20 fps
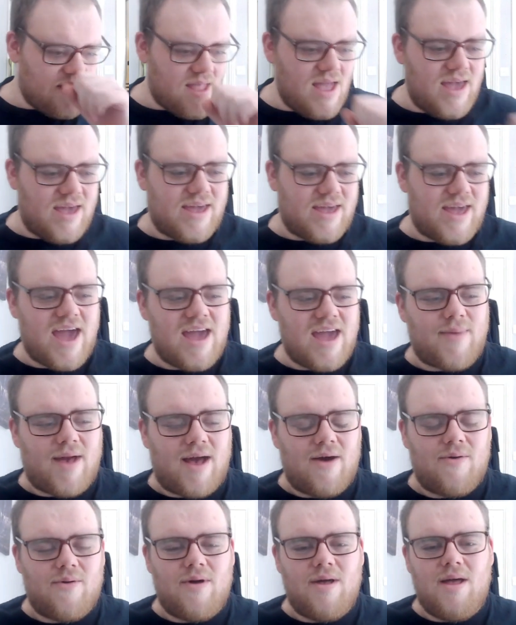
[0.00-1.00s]
He came
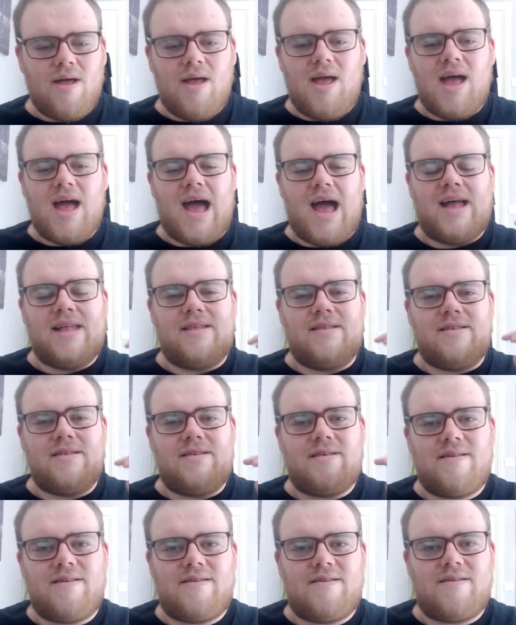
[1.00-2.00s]
out and
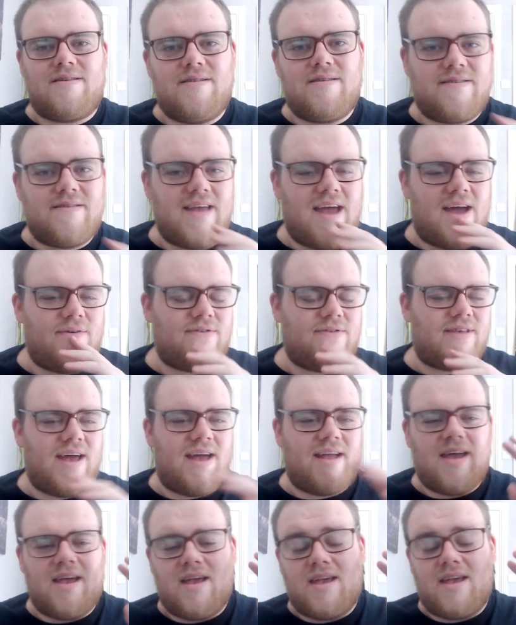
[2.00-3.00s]

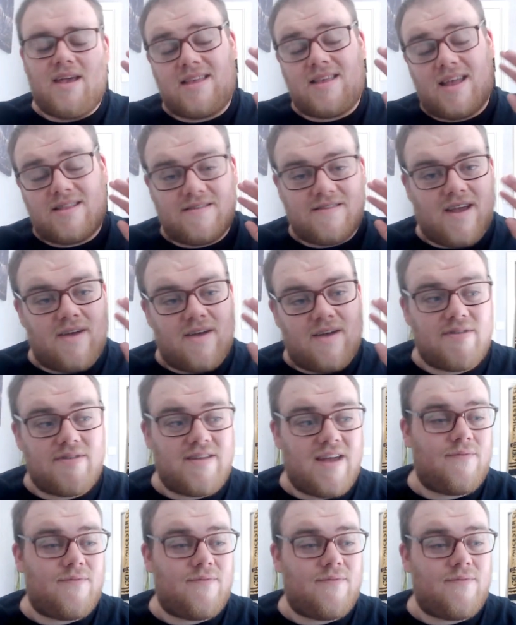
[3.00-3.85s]
he said to Jeff,